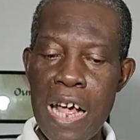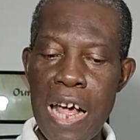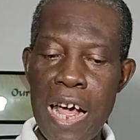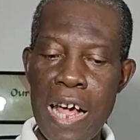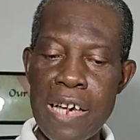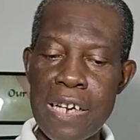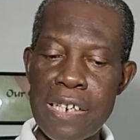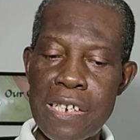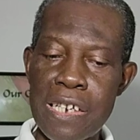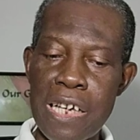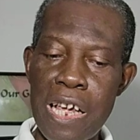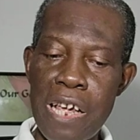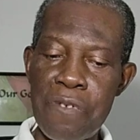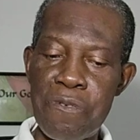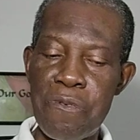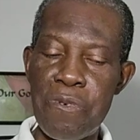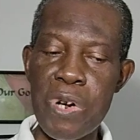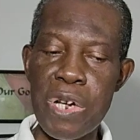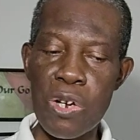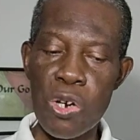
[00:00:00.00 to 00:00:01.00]
And
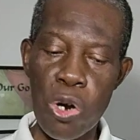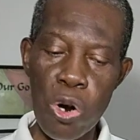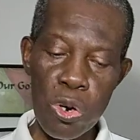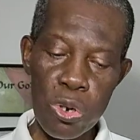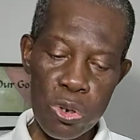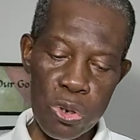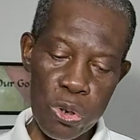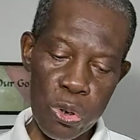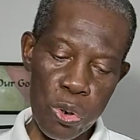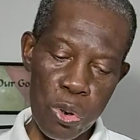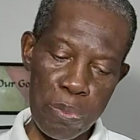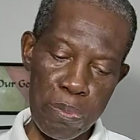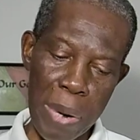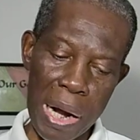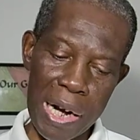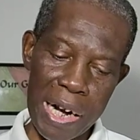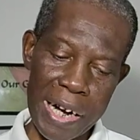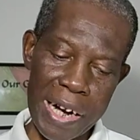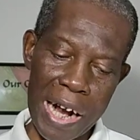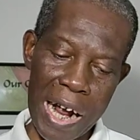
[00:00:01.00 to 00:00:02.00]
if we go to
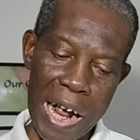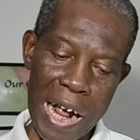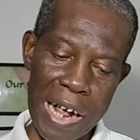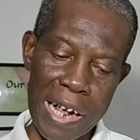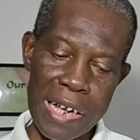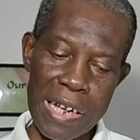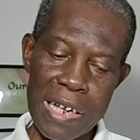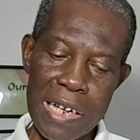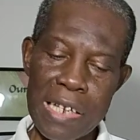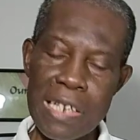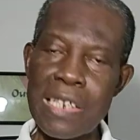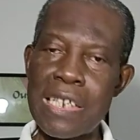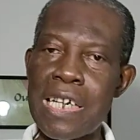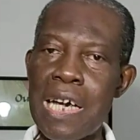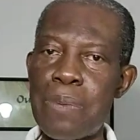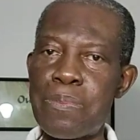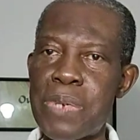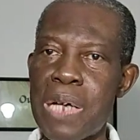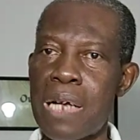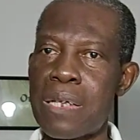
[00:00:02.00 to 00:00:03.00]
Malachi
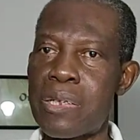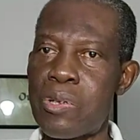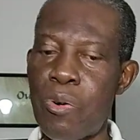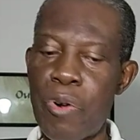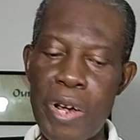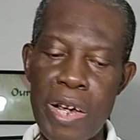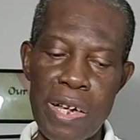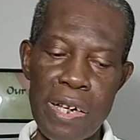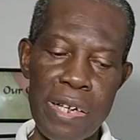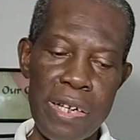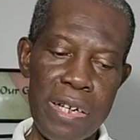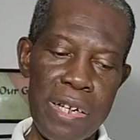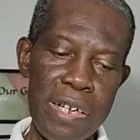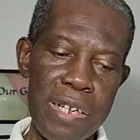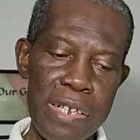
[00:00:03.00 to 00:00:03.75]
chapter 3,